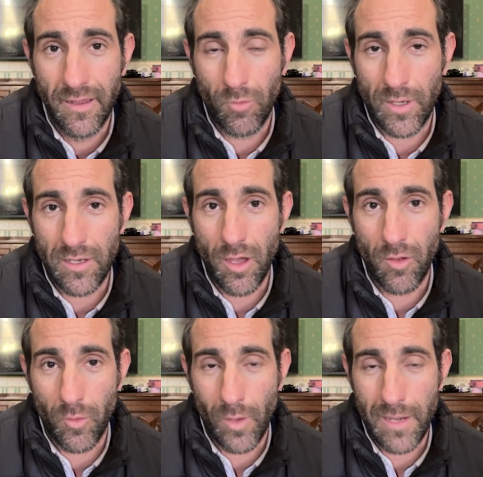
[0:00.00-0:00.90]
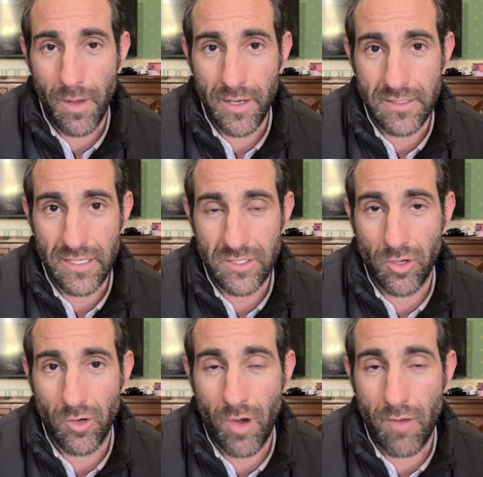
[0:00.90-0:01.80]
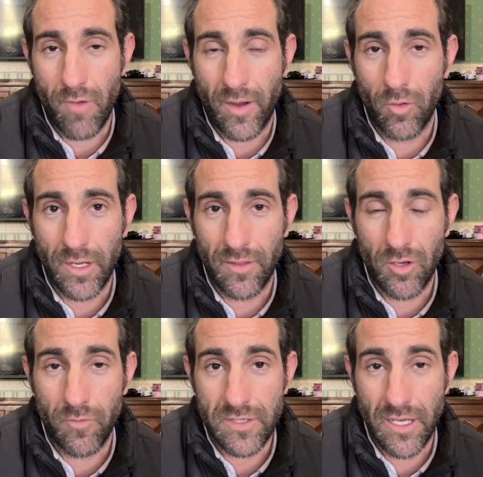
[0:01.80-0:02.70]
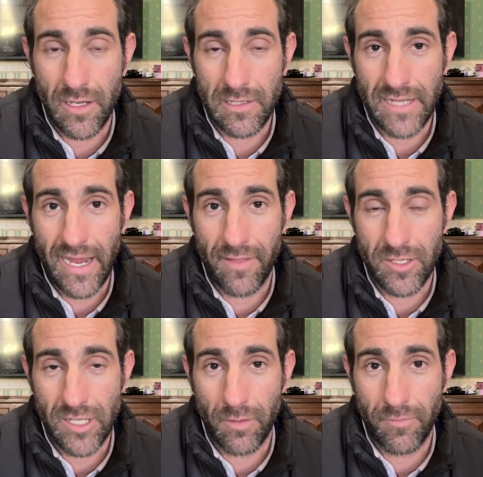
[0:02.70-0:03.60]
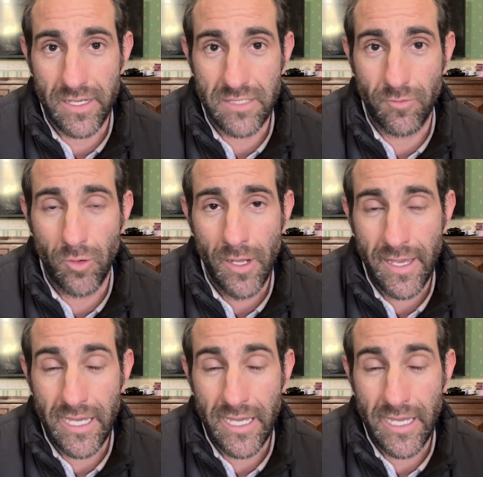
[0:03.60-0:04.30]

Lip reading: We know that Willie Mullins has got a great record in the novice hurdles at the Cheltenham Festival.